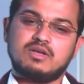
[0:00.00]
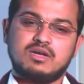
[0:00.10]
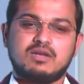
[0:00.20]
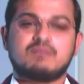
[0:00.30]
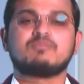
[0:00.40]

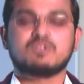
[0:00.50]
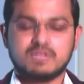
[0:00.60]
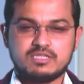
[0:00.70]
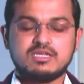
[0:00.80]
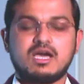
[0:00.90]
So
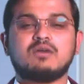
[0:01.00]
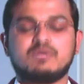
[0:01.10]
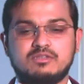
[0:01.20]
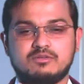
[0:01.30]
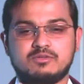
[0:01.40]
let's see how
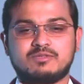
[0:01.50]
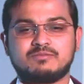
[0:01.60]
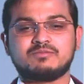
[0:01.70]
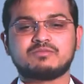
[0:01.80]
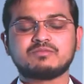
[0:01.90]
it goes.
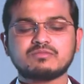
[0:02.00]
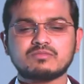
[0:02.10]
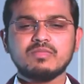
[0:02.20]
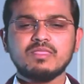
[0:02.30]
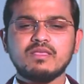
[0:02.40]

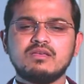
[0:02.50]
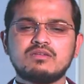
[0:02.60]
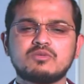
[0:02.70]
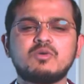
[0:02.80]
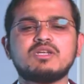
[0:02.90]

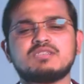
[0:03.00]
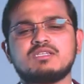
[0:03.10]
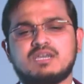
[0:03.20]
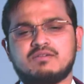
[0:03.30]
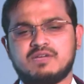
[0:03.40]
So what is a
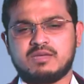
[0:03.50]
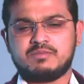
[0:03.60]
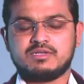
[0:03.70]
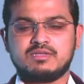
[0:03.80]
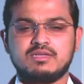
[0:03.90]
Java
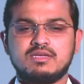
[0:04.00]
applet?